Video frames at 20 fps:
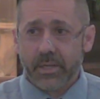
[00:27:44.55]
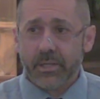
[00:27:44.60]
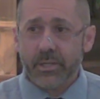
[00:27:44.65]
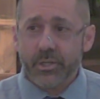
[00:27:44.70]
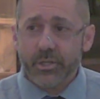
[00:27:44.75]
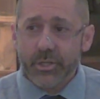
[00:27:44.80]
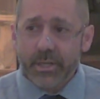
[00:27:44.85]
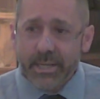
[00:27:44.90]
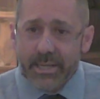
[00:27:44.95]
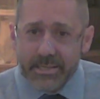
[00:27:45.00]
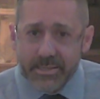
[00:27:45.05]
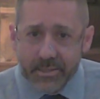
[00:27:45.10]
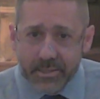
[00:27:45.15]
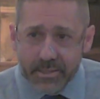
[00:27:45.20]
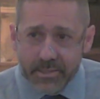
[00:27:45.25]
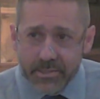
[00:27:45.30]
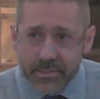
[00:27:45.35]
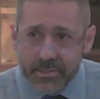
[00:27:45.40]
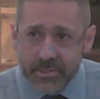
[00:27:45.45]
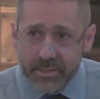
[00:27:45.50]

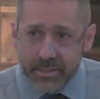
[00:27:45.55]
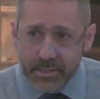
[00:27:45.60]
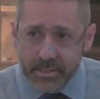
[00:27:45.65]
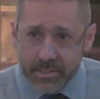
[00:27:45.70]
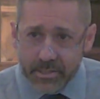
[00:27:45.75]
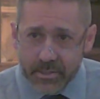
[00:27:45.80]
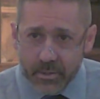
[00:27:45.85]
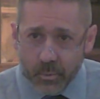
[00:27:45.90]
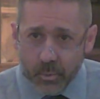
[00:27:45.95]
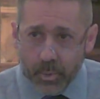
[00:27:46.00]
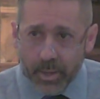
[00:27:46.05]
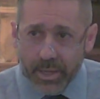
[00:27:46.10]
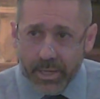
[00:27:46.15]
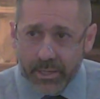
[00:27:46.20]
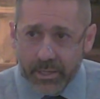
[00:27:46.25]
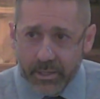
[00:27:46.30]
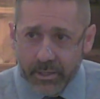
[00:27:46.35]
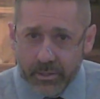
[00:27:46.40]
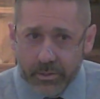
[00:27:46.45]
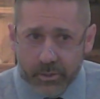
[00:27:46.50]
Jesus is the
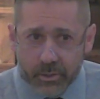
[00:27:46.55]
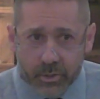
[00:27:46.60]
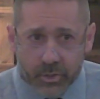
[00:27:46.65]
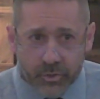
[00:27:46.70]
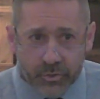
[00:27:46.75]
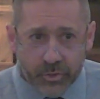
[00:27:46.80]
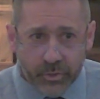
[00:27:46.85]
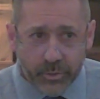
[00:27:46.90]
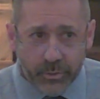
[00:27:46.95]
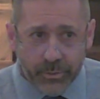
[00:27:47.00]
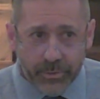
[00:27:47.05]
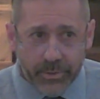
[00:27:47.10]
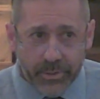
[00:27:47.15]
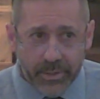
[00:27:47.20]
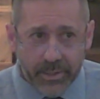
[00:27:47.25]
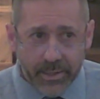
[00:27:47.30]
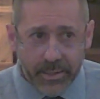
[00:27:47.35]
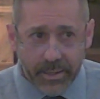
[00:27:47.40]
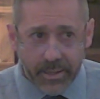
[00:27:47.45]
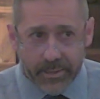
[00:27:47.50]
way, the truth,
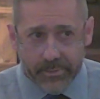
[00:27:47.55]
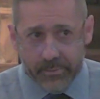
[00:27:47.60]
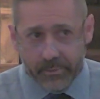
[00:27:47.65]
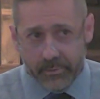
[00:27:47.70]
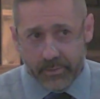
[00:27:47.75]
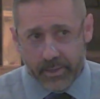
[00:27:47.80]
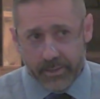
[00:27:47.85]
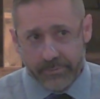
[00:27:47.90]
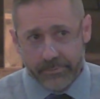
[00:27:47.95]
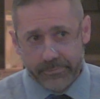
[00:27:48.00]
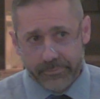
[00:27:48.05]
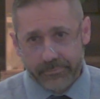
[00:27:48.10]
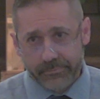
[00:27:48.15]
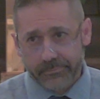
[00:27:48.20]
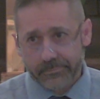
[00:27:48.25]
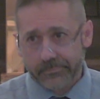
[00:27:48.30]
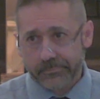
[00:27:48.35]
and the life.